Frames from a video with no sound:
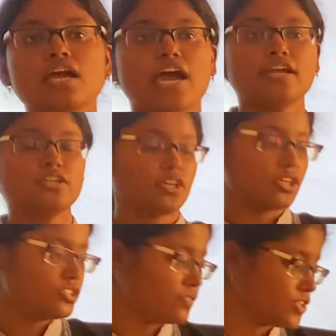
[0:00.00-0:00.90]
and
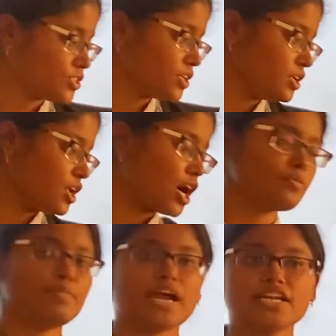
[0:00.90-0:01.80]
conservation
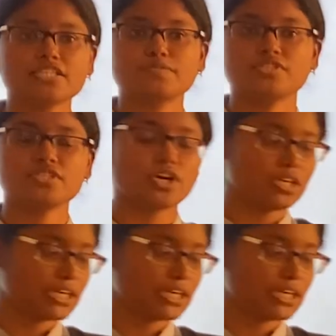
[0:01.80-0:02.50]
of plant species or